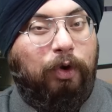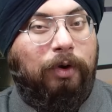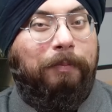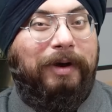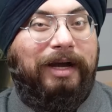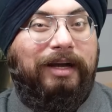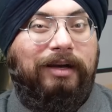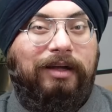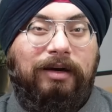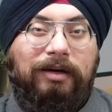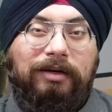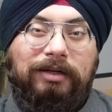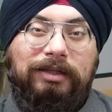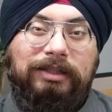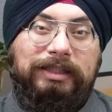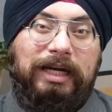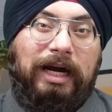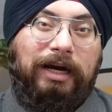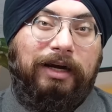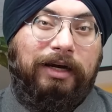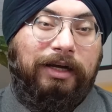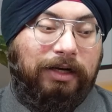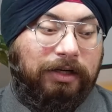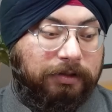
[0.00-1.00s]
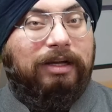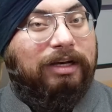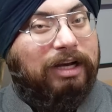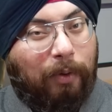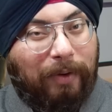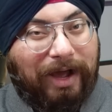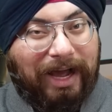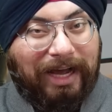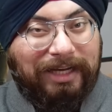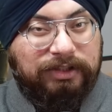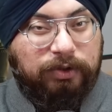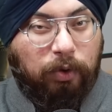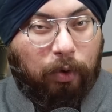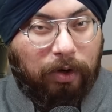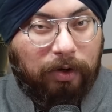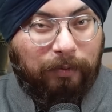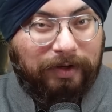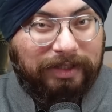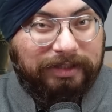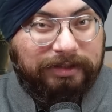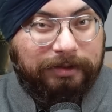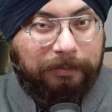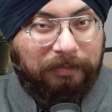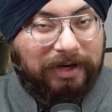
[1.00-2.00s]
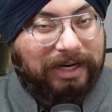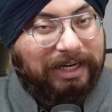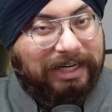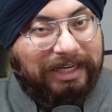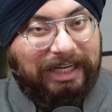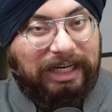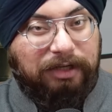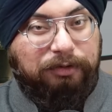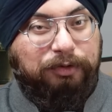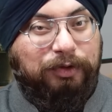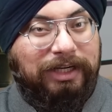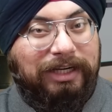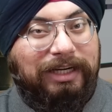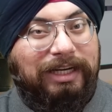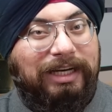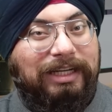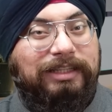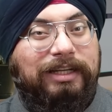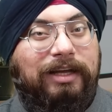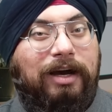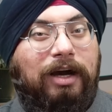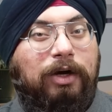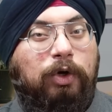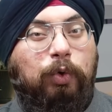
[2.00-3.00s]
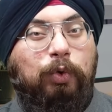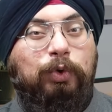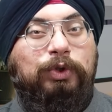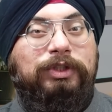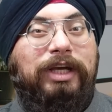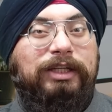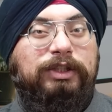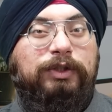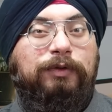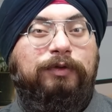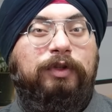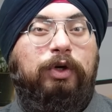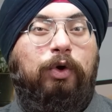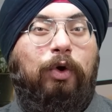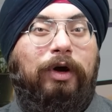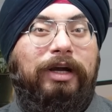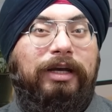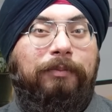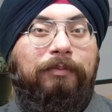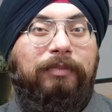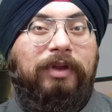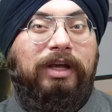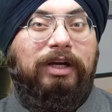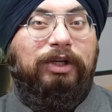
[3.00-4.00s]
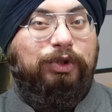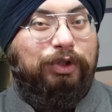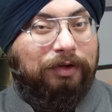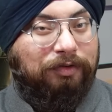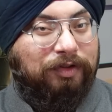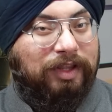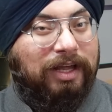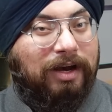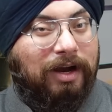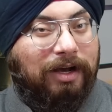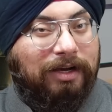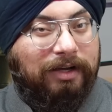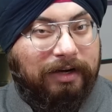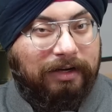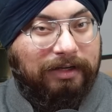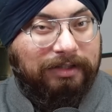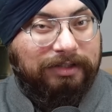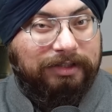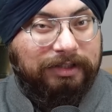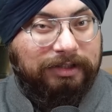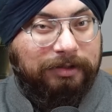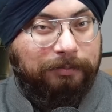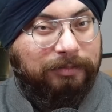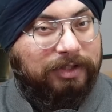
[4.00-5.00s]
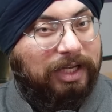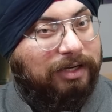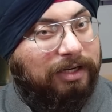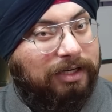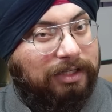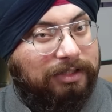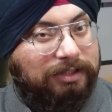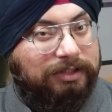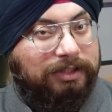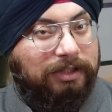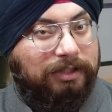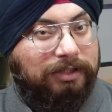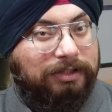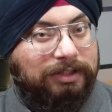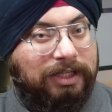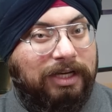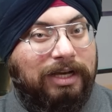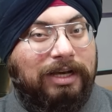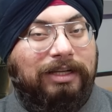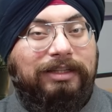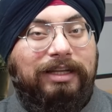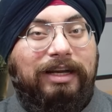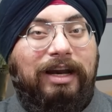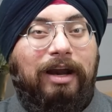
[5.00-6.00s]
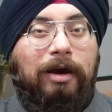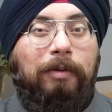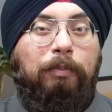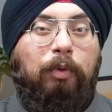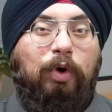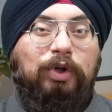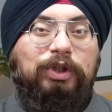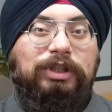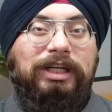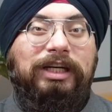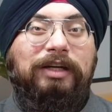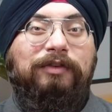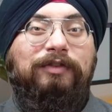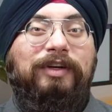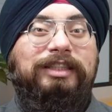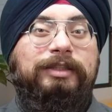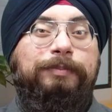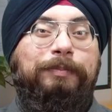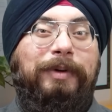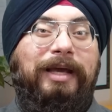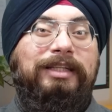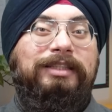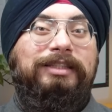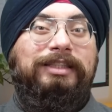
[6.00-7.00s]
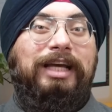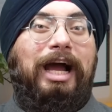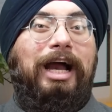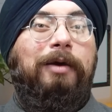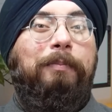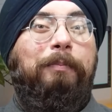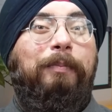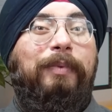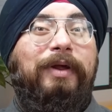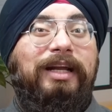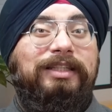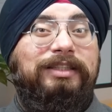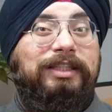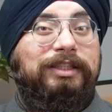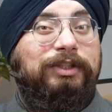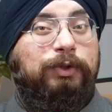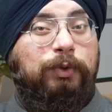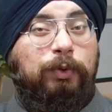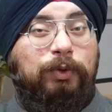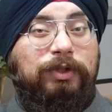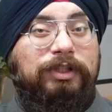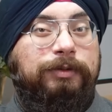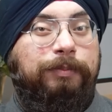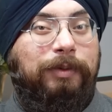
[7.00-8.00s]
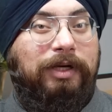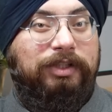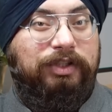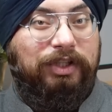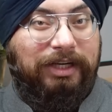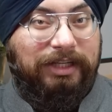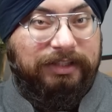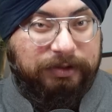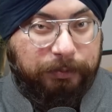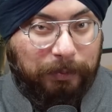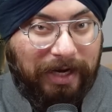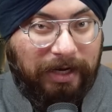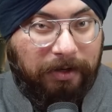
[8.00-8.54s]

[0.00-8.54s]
your better understanding. Now, as always, definitely there are two sides of the coin. So if there are criticisms and concerns, concerns, there are positive aspects and praises to this budget as